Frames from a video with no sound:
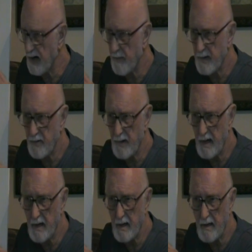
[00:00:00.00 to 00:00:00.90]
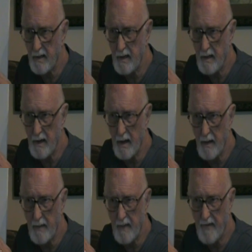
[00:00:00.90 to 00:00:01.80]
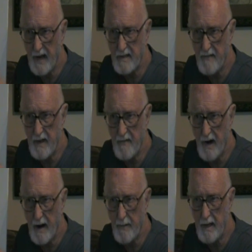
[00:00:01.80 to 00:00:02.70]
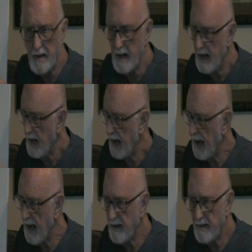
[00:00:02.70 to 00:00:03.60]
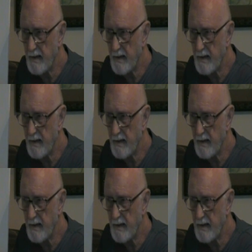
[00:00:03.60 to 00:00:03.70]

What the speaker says: here between the effects of the environment and